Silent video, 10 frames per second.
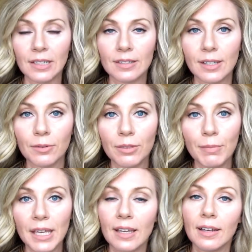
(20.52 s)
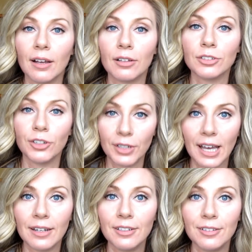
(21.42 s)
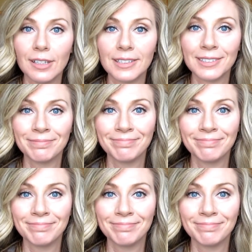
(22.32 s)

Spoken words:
stick with me and I'll show you how to do this.